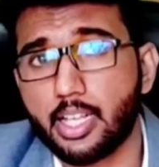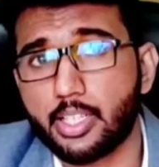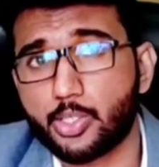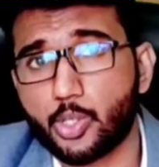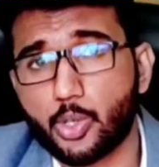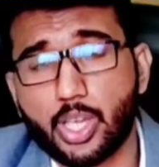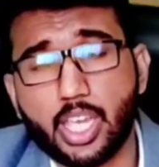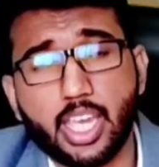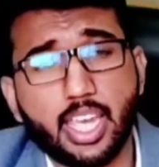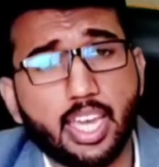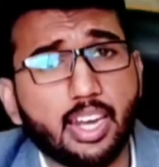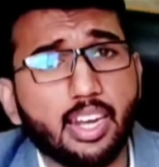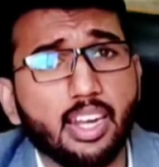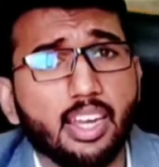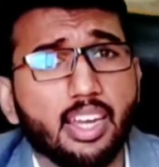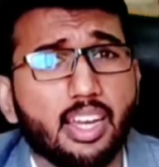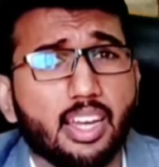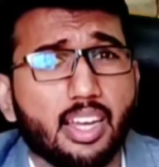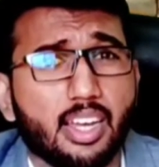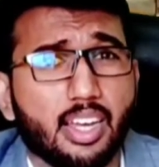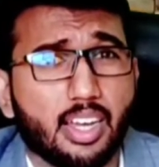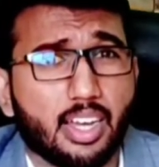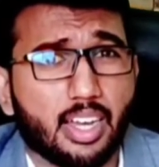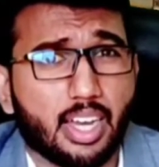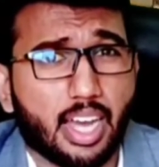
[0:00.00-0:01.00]
So
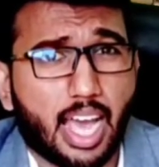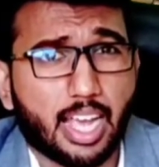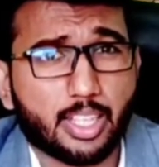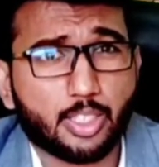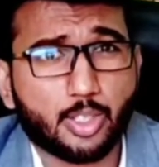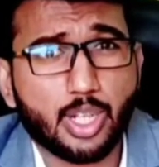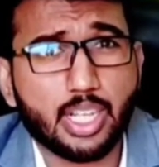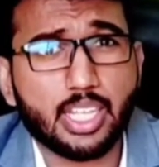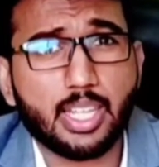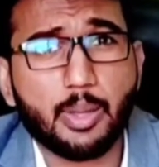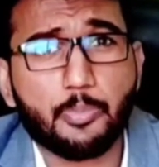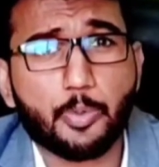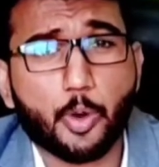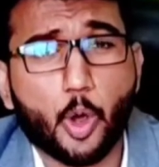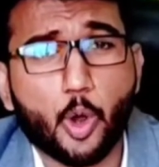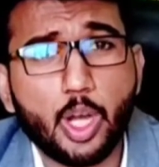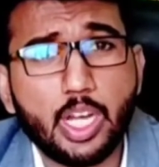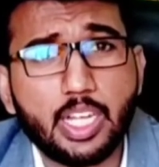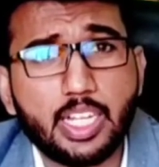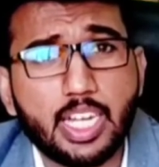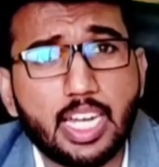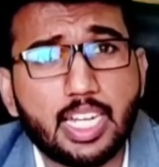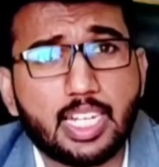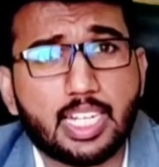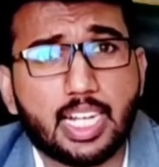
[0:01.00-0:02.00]
here actually the
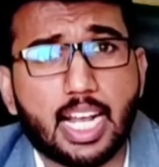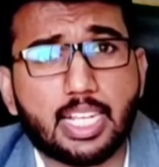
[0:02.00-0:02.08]
proletariat